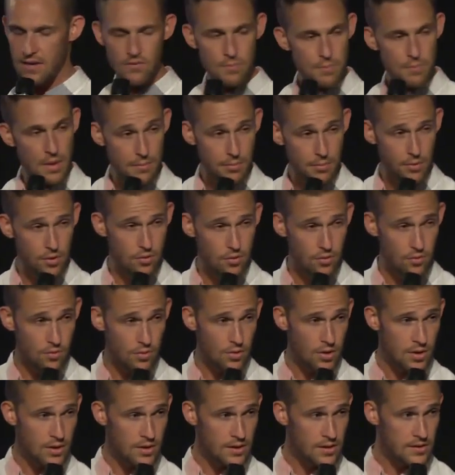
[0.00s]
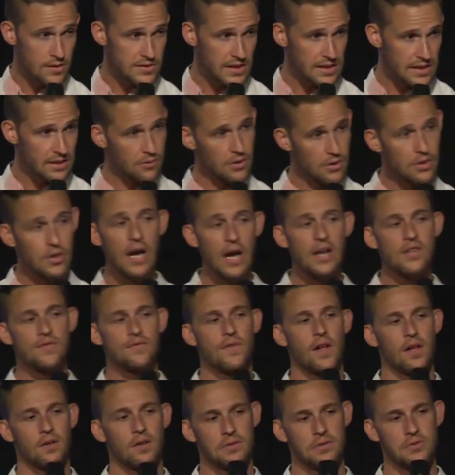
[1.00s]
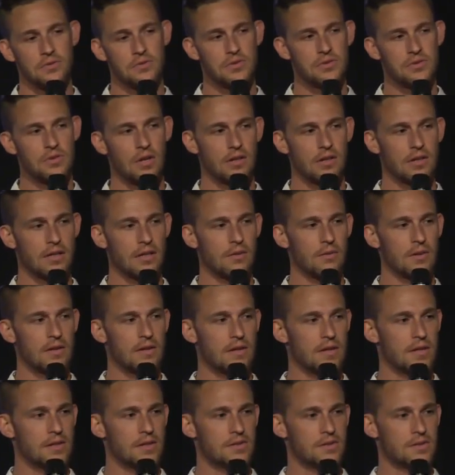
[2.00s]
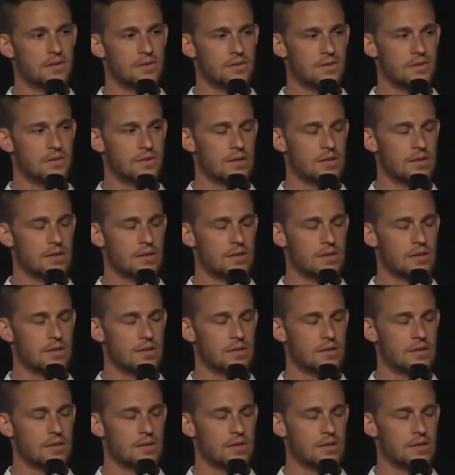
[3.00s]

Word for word: Even people who said they were Christ followers were struggling with this.